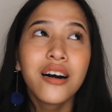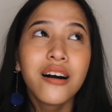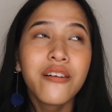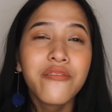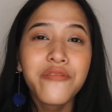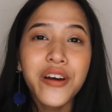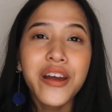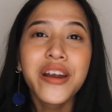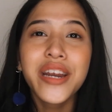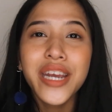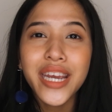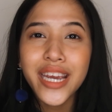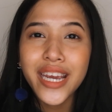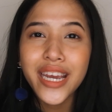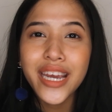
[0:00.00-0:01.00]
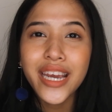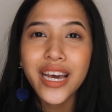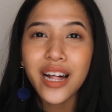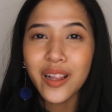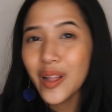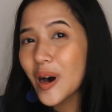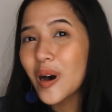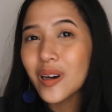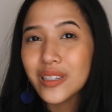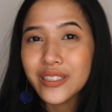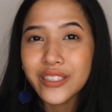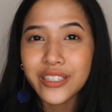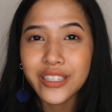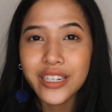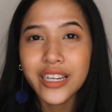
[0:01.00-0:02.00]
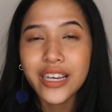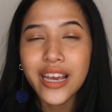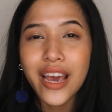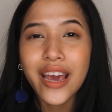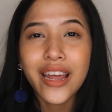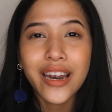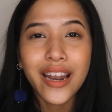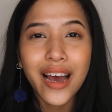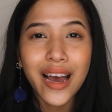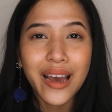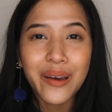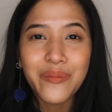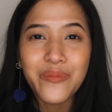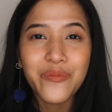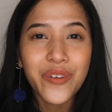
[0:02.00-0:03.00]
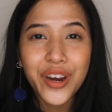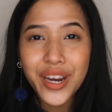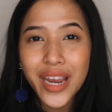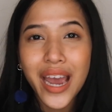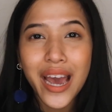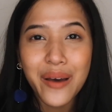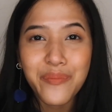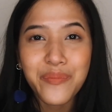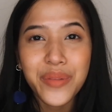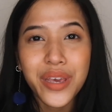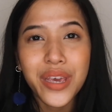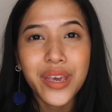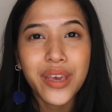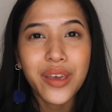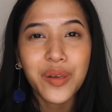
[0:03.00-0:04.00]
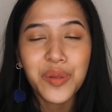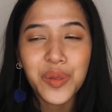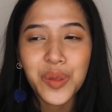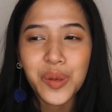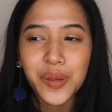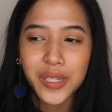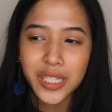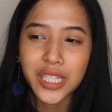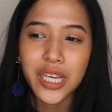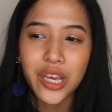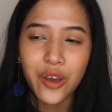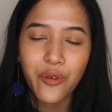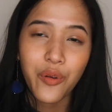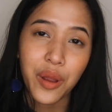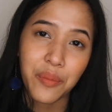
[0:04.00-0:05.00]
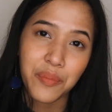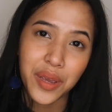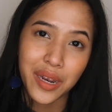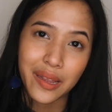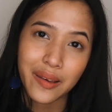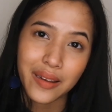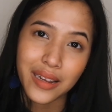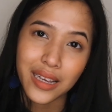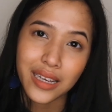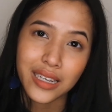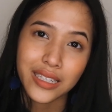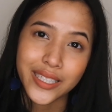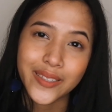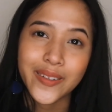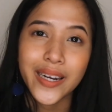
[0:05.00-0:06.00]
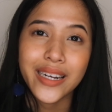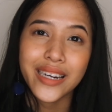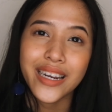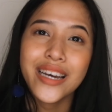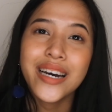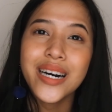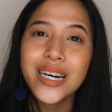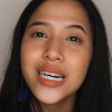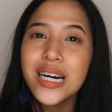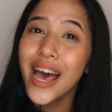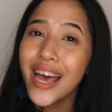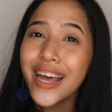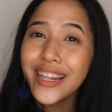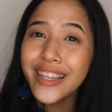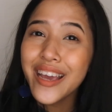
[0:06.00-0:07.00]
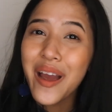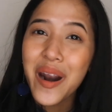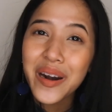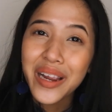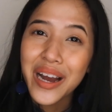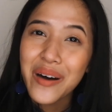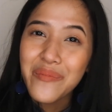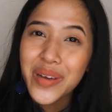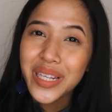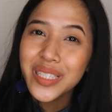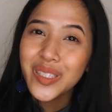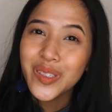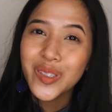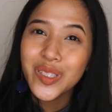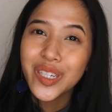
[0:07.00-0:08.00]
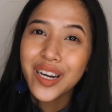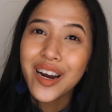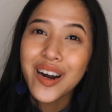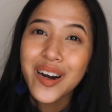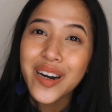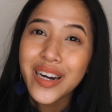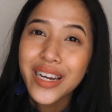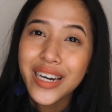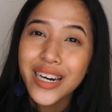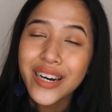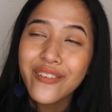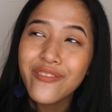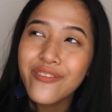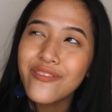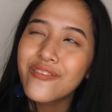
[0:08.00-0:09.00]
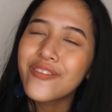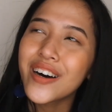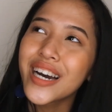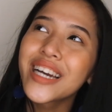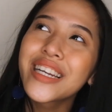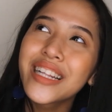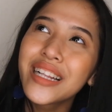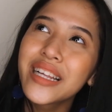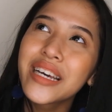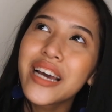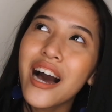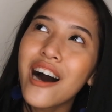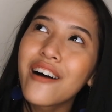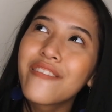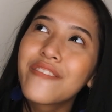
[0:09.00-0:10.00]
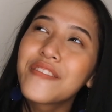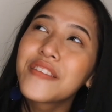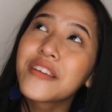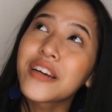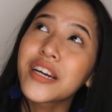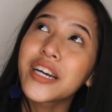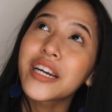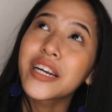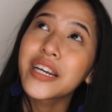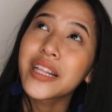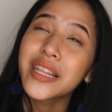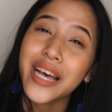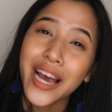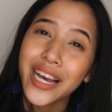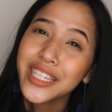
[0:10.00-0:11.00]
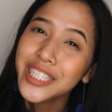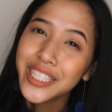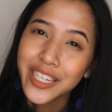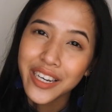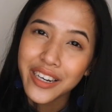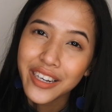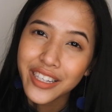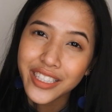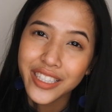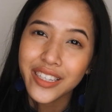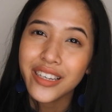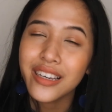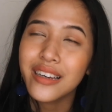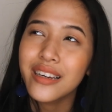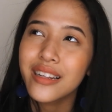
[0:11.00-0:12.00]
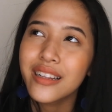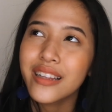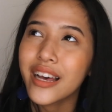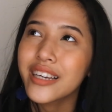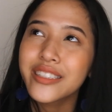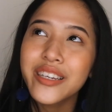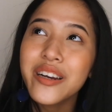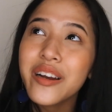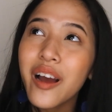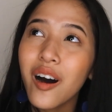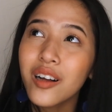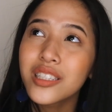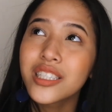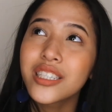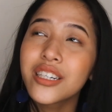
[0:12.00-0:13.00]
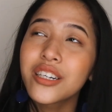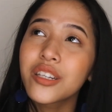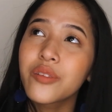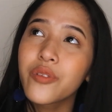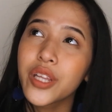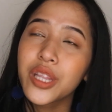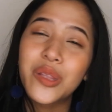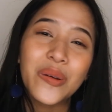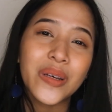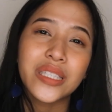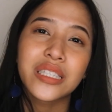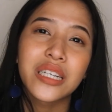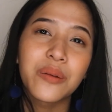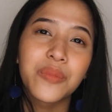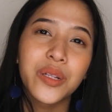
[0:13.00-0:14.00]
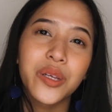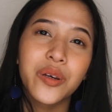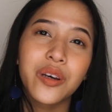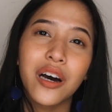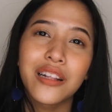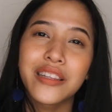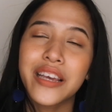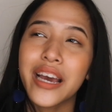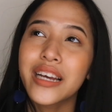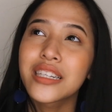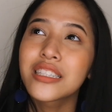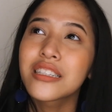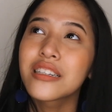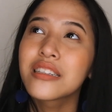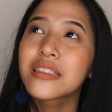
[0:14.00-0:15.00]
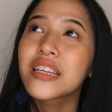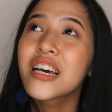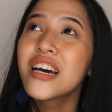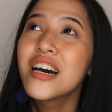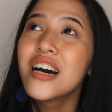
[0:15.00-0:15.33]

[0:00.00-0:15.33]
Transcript: a very long journey, and I'm very happy to see where Minhyun is right now. And they are coming to Jakarta finally after last year concert with newest W got cancelled.